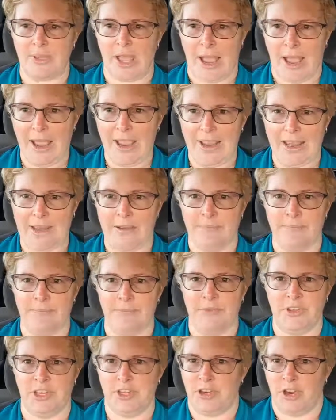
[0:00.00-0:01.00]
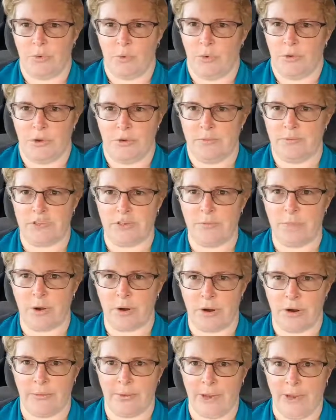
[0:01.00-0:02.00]
A, you don't want to
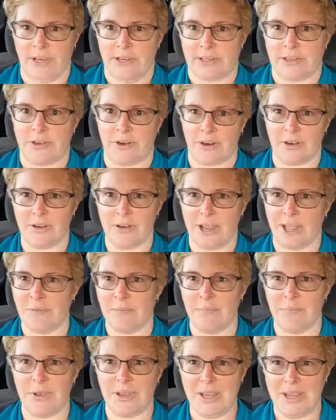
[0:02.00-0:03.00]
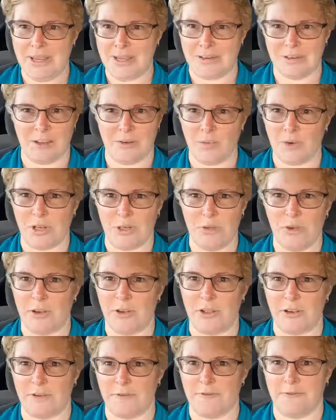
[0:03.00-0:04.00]
borrow extra, and B, you don't want to
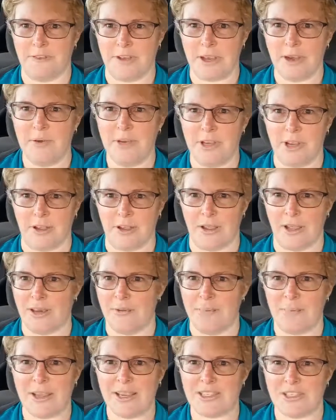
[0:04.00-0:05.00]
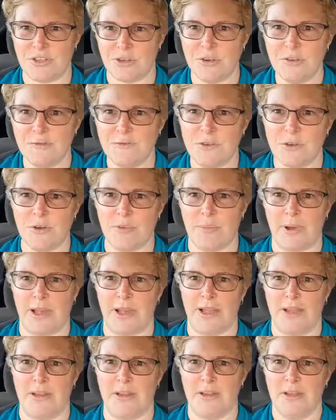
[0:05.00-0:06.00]
look like a failure and it makes you feel
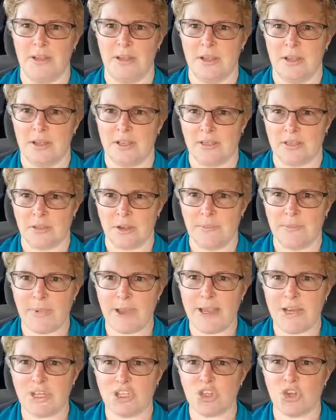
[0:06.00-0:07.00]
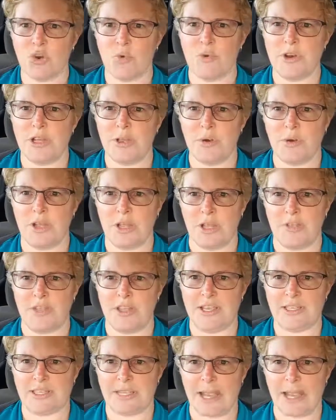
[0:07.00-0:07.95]
bad. So make sure when you're looking at these